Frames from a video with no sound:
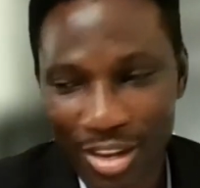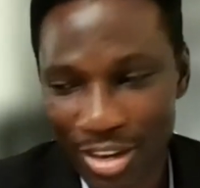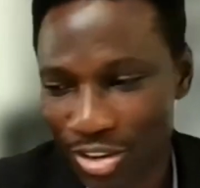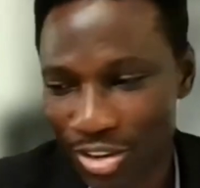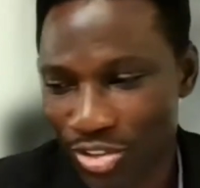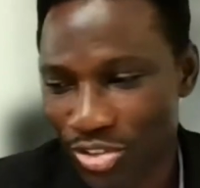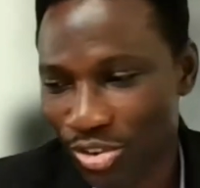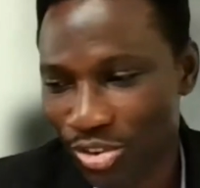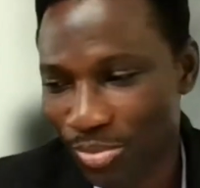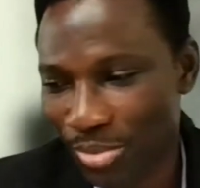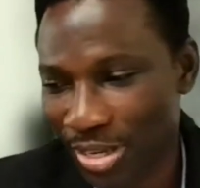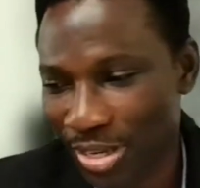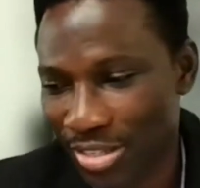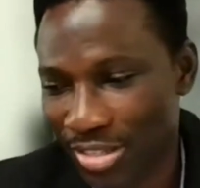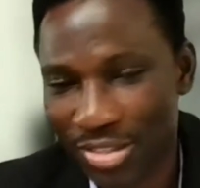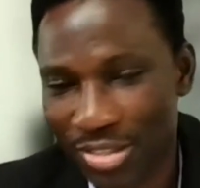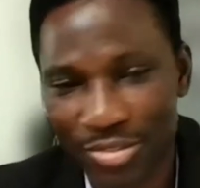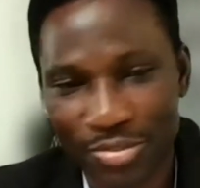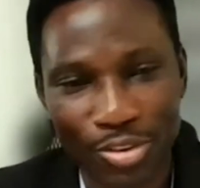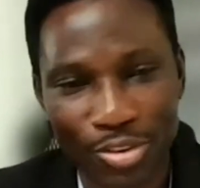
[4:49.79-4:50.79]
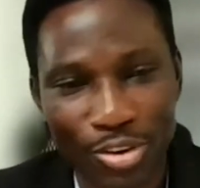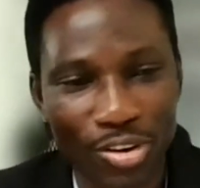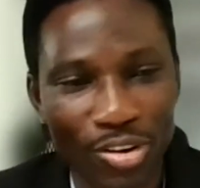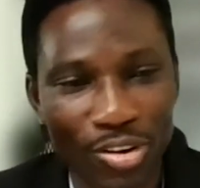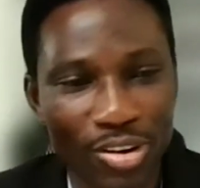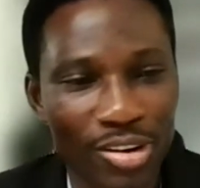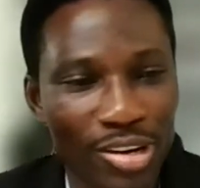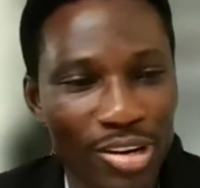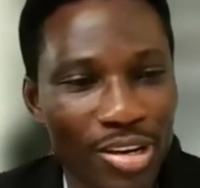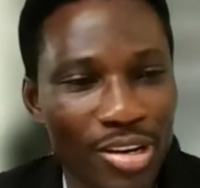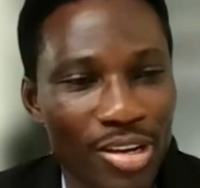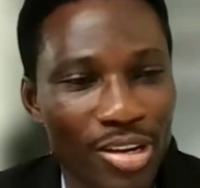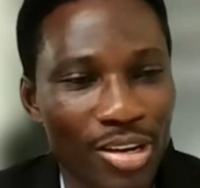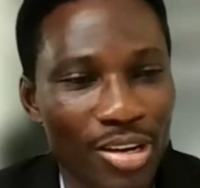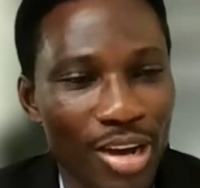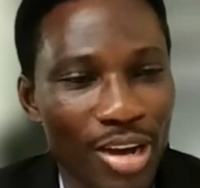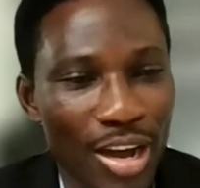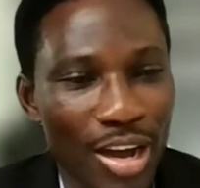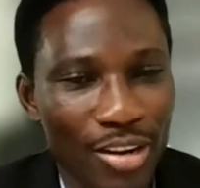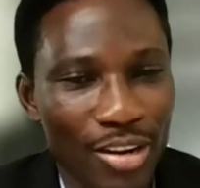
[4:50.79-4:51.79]
Thank you so much for
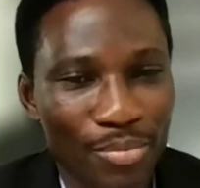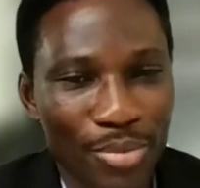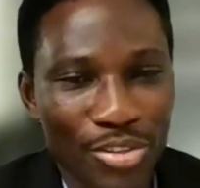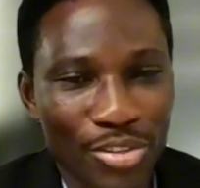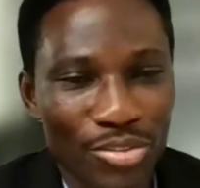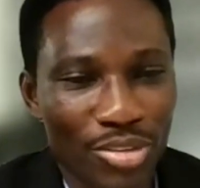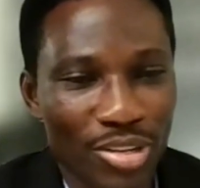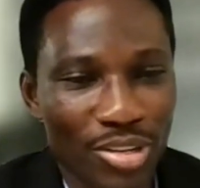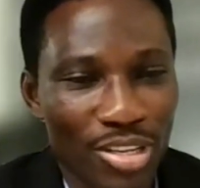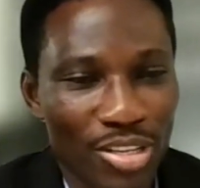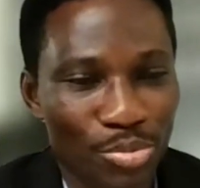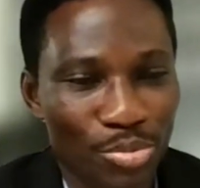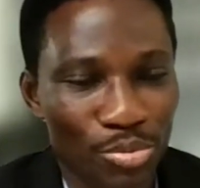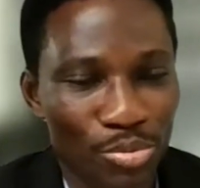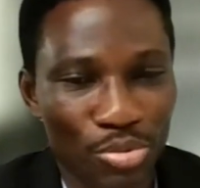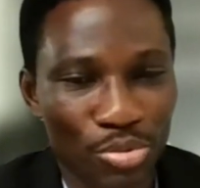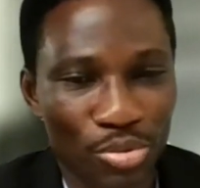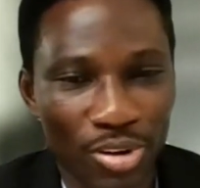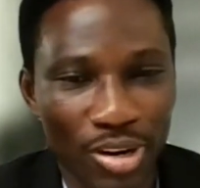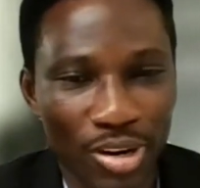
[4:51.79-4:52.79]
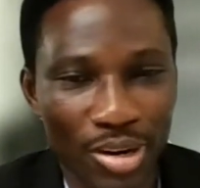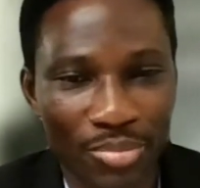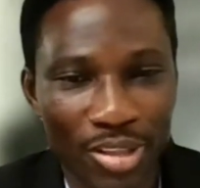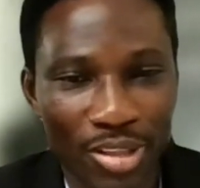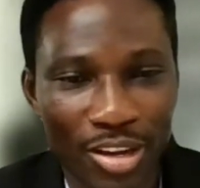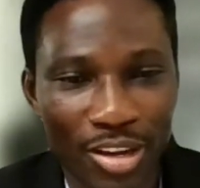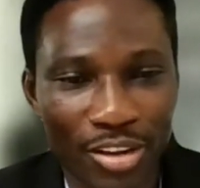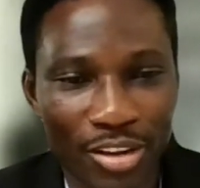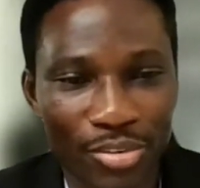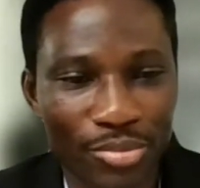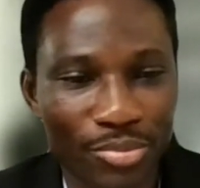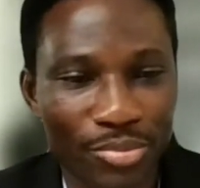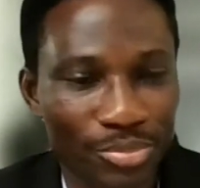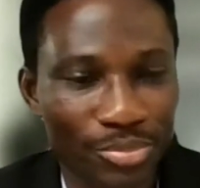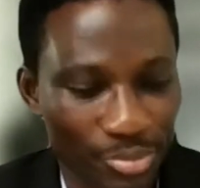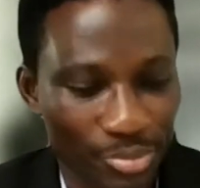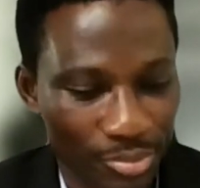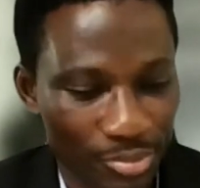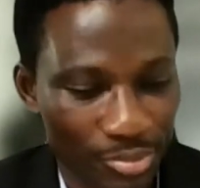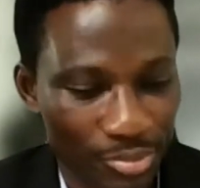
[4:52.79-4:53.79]
adding me to this program. Thank you.
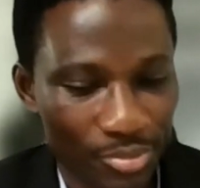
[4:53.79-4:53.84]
